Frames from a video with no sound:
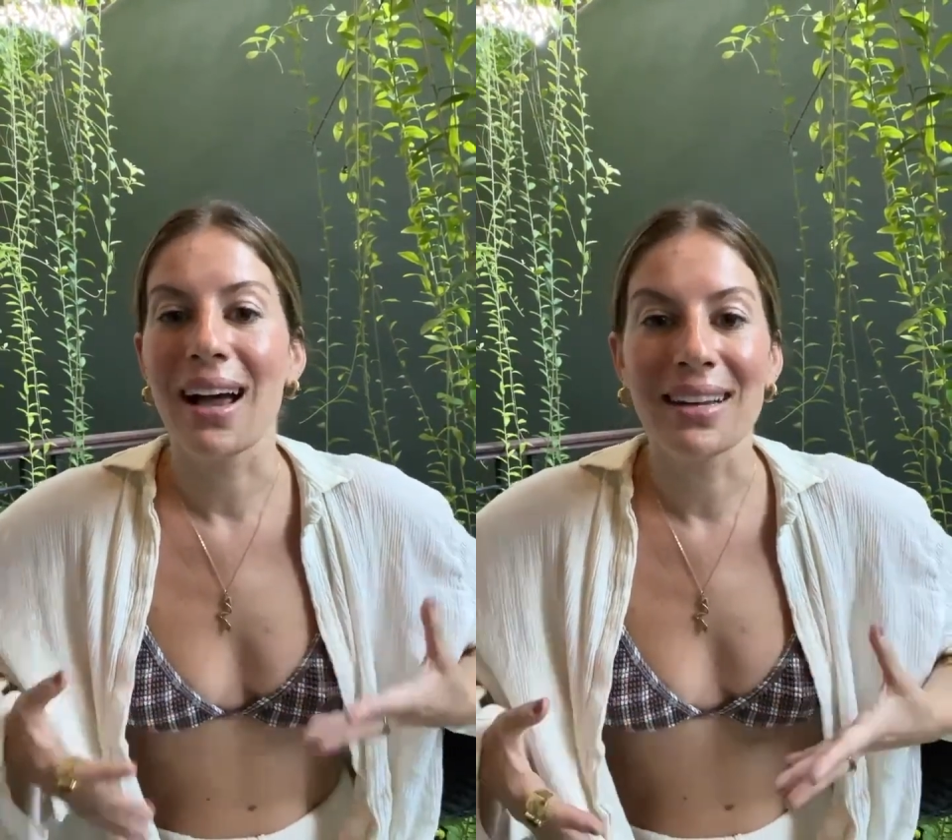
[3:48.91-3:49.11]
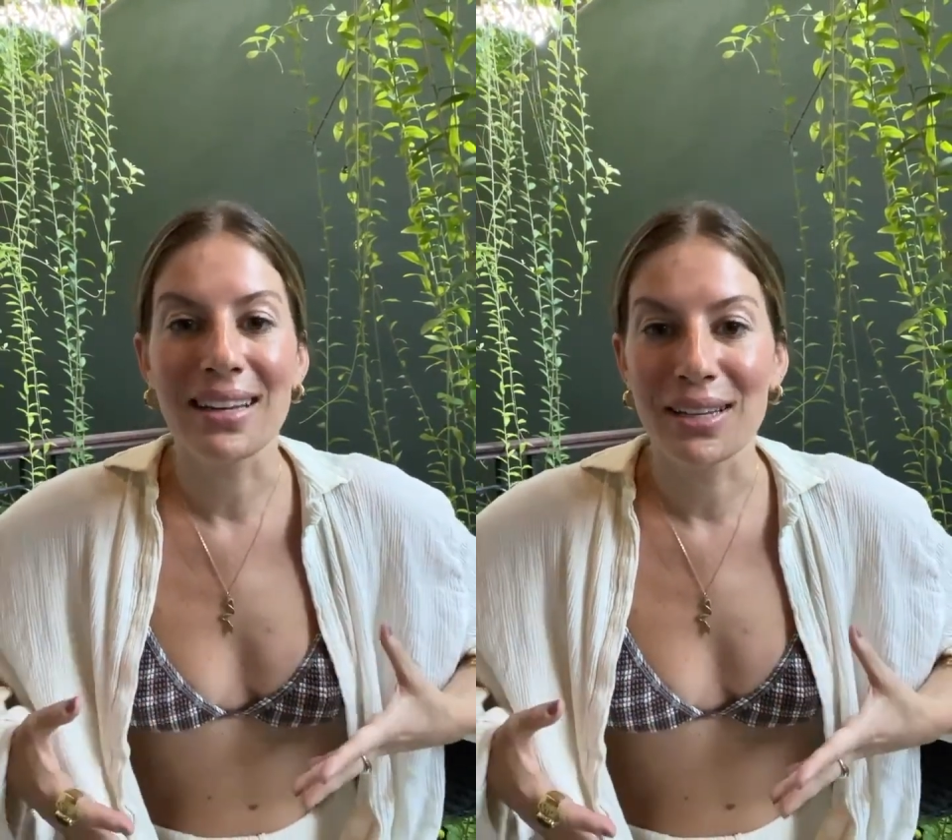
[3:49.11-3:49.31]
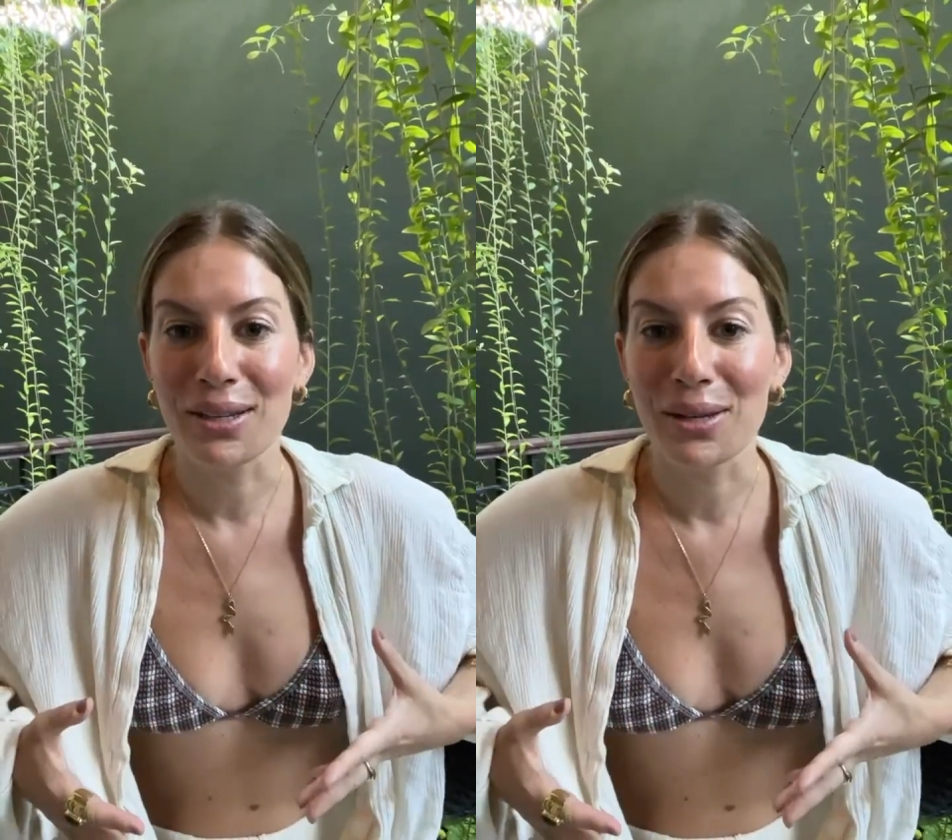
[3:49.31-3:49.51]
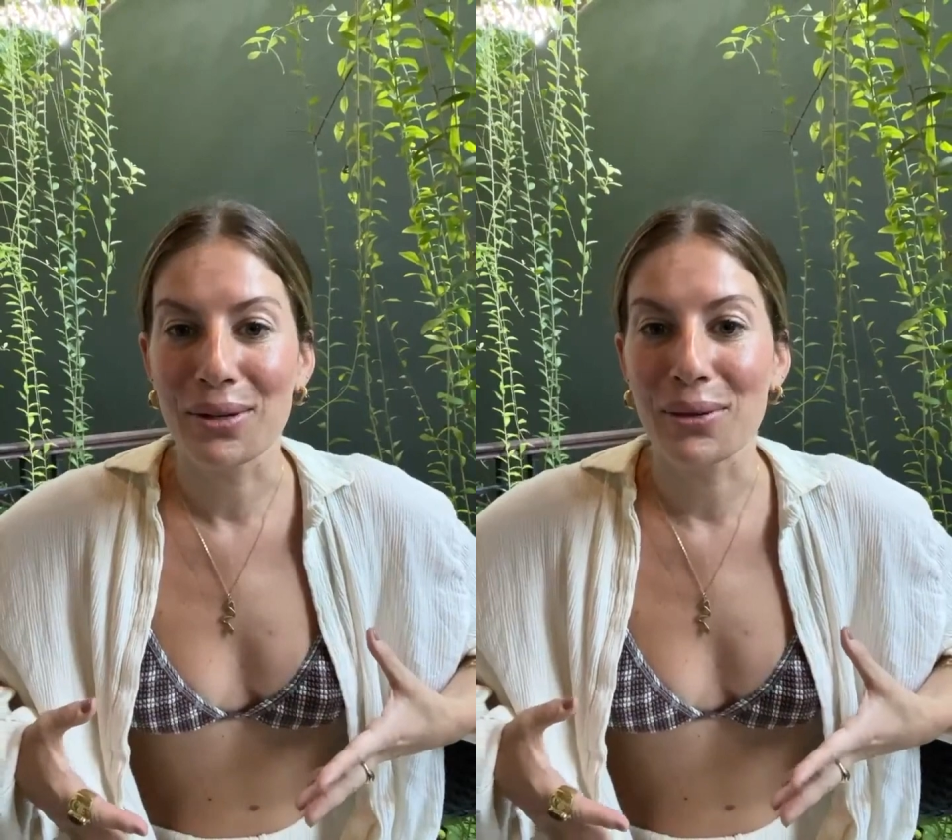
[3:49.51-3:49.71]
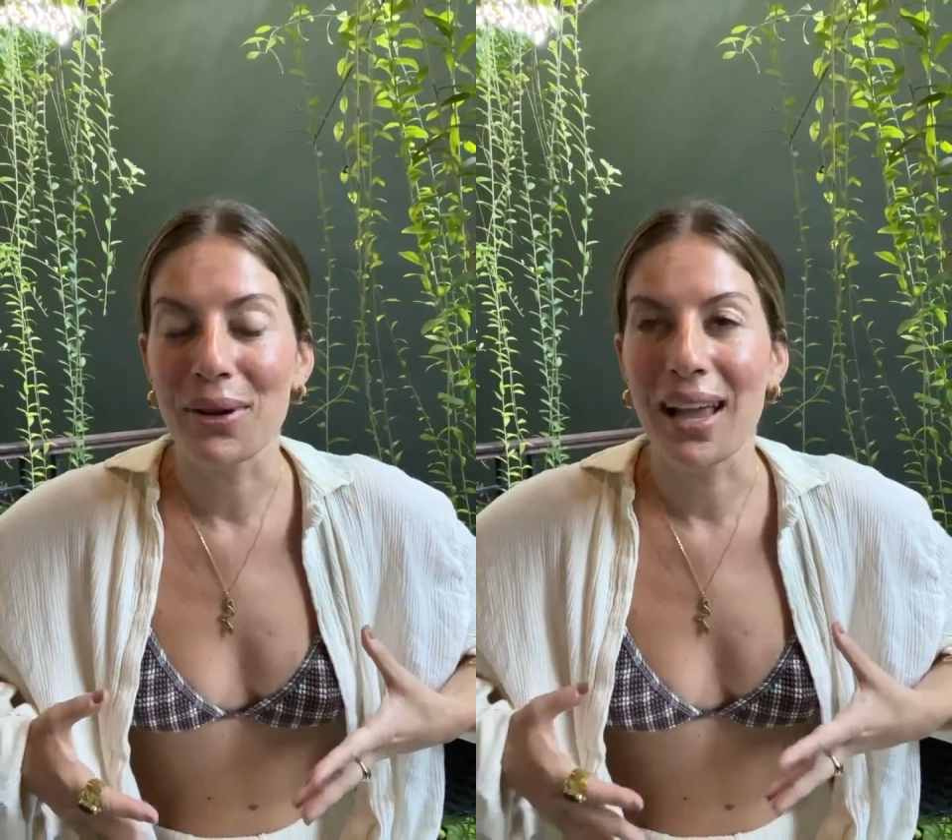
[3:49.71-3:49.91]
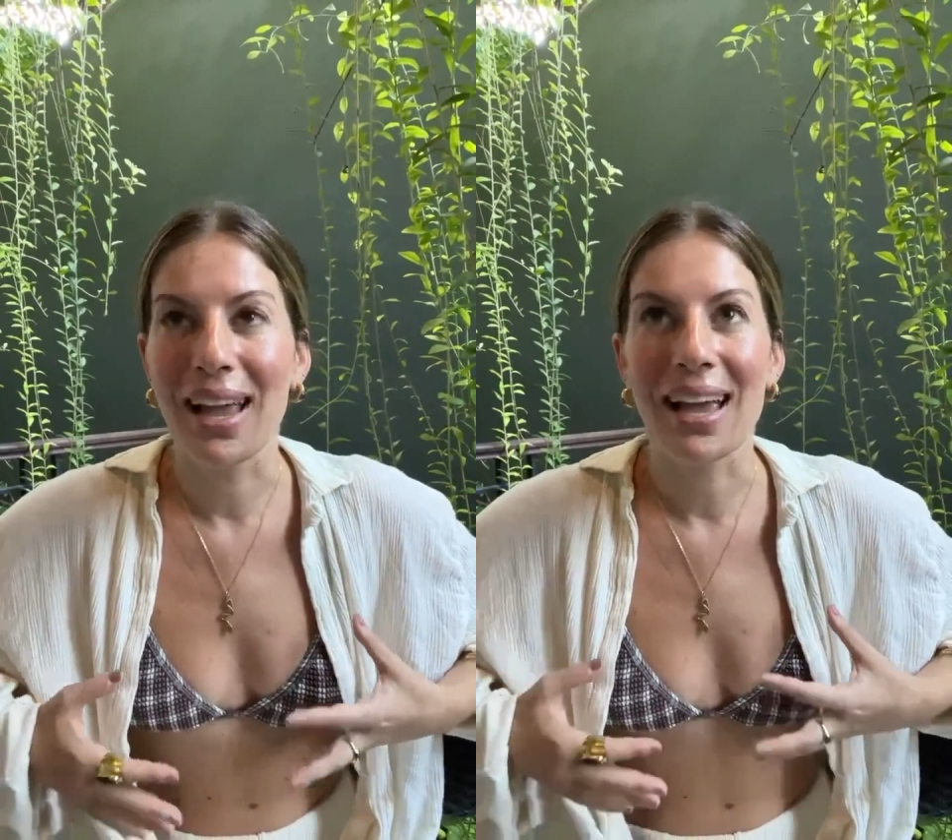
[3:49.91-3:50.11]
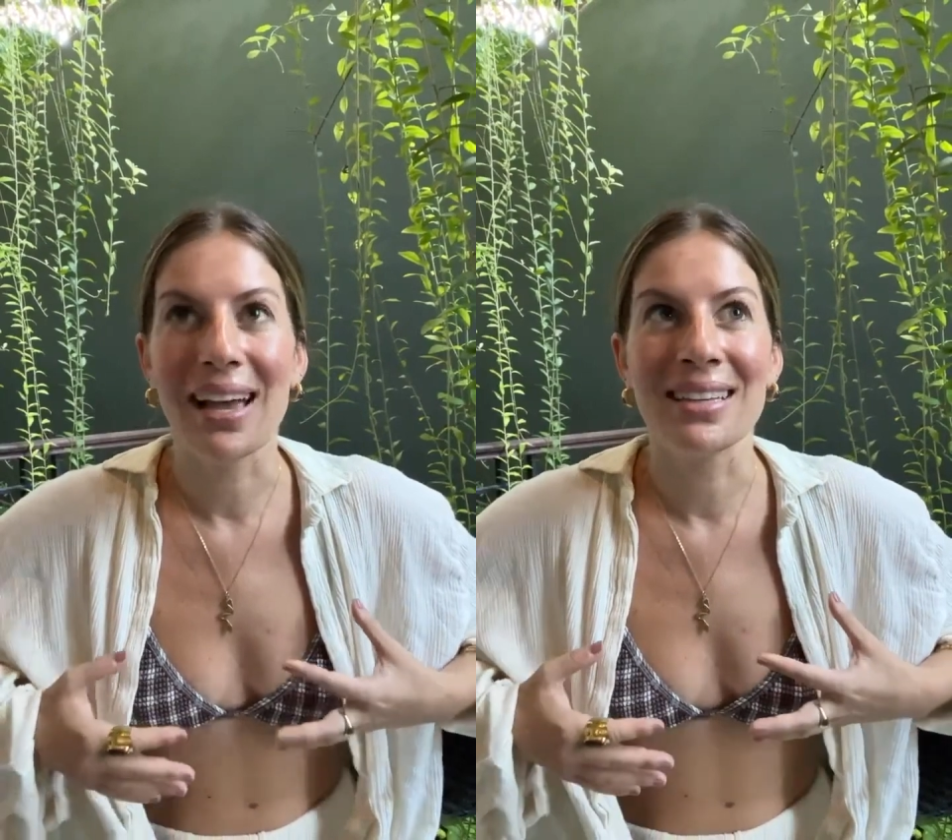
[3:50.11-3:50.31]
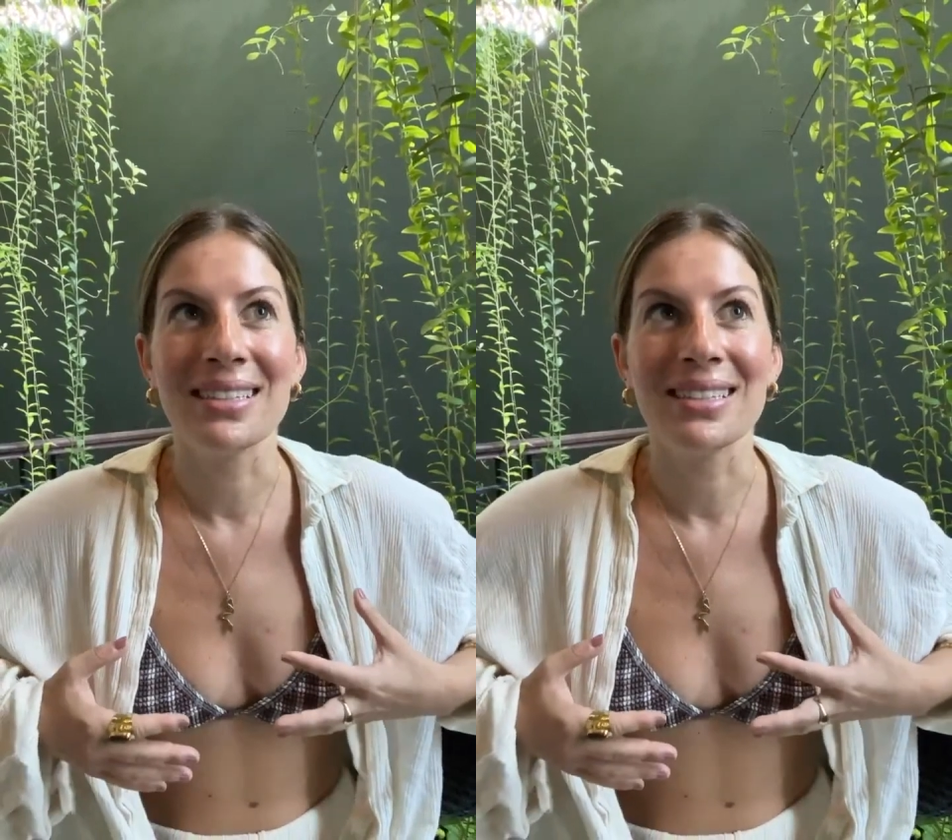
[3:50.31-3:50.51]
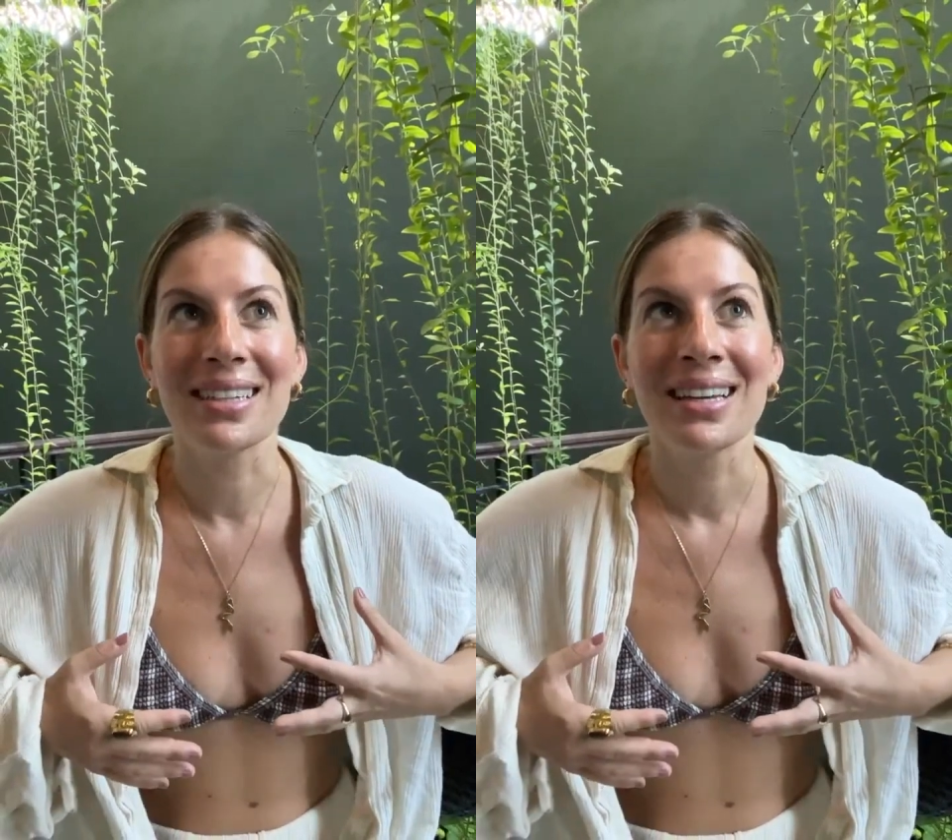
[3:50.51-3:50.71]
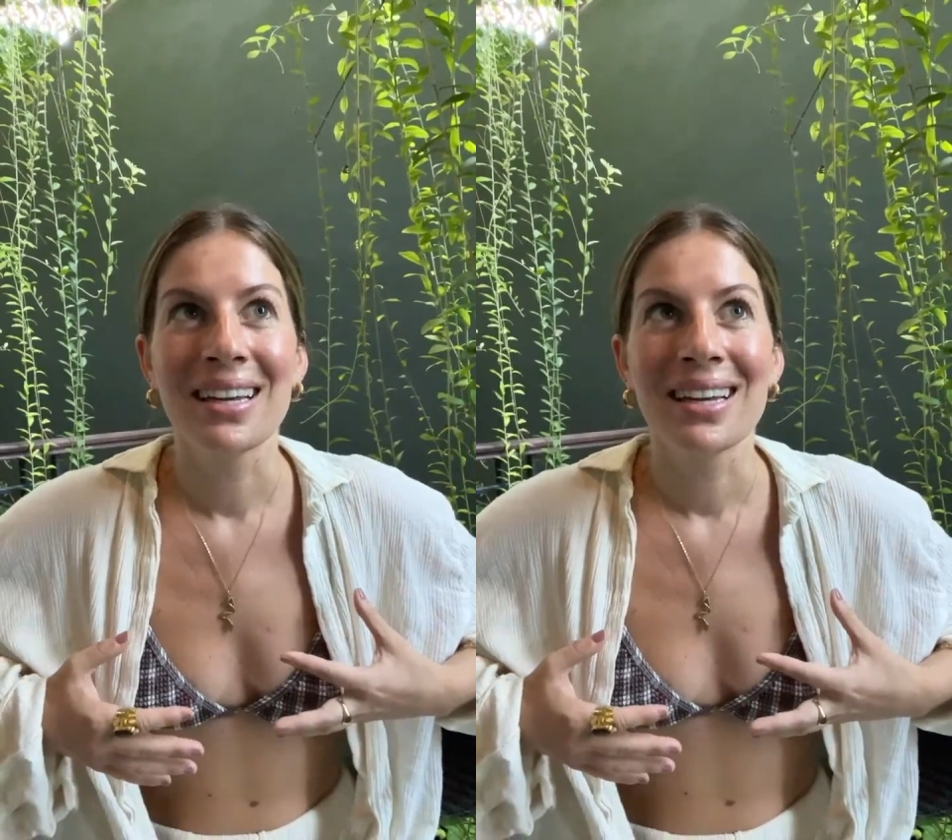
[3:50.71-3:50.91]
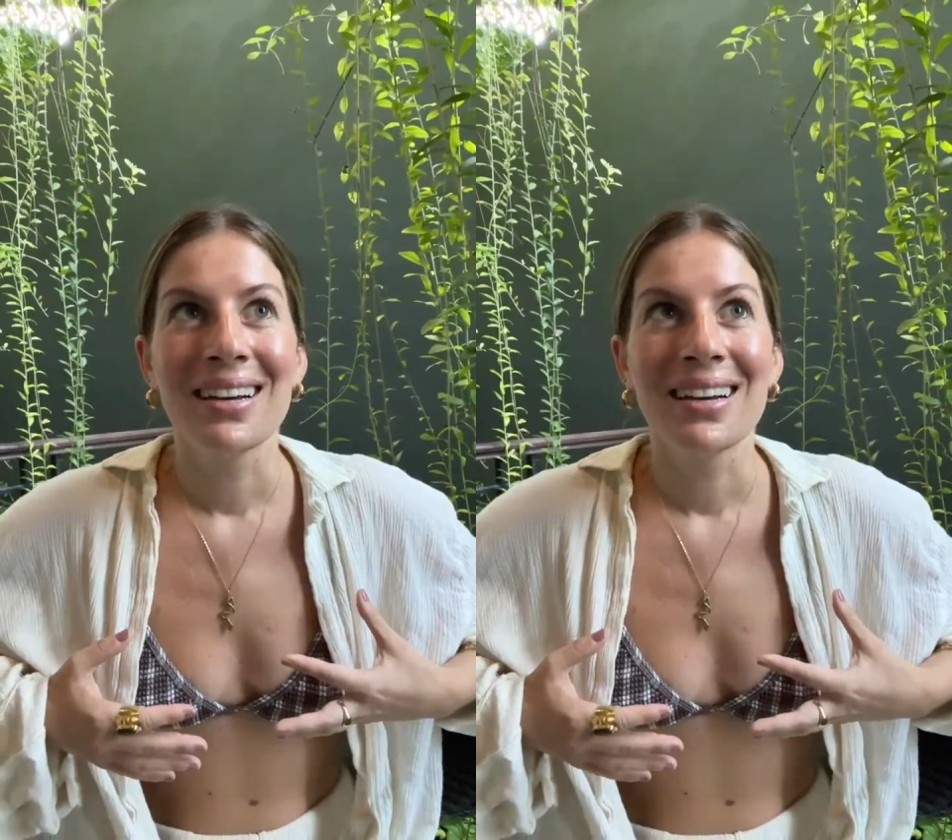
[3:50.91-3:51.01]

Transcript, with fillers: and guiding you and